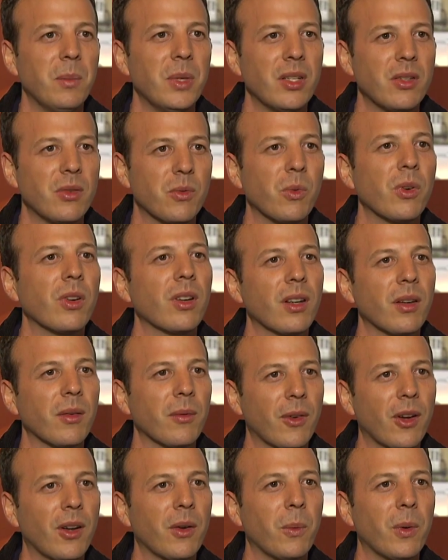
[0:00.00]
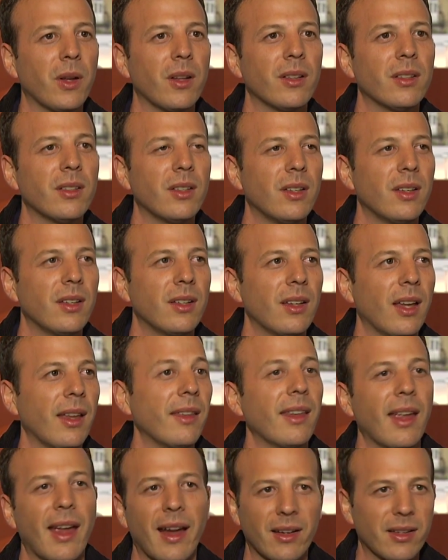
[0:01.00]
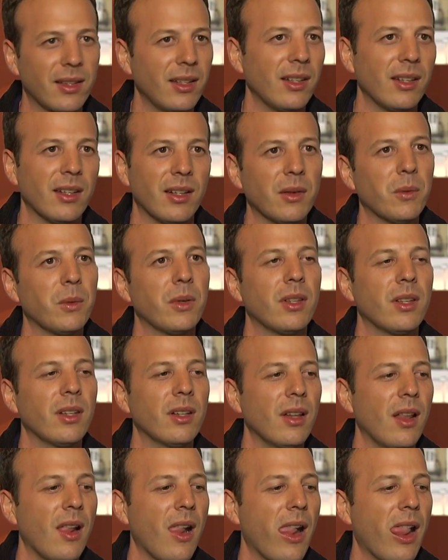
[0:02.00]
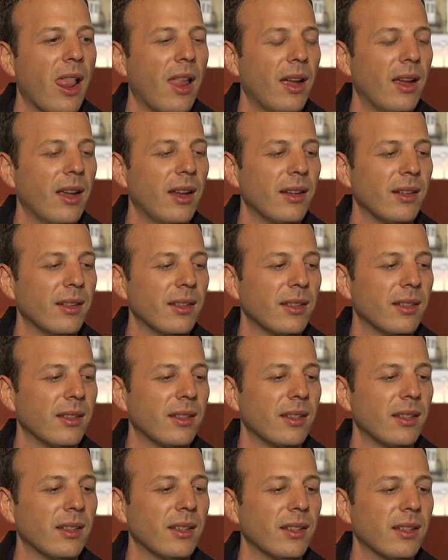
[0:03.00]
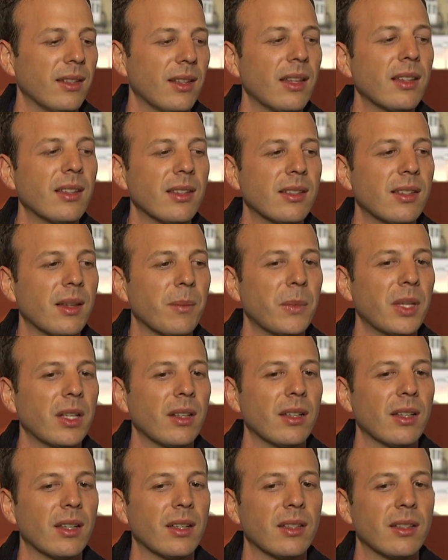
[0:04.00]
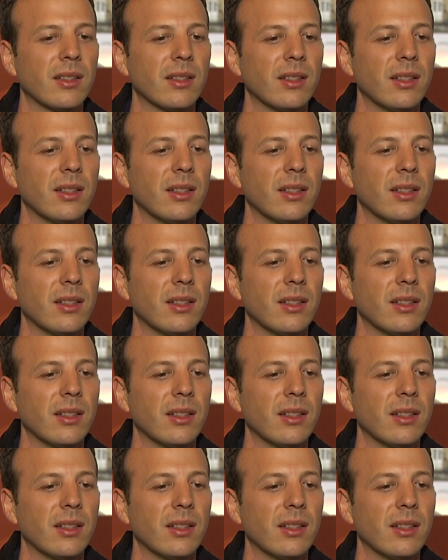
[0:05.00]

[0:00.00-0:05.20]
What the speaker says: the image working very well, and the acting and everything. And that is something that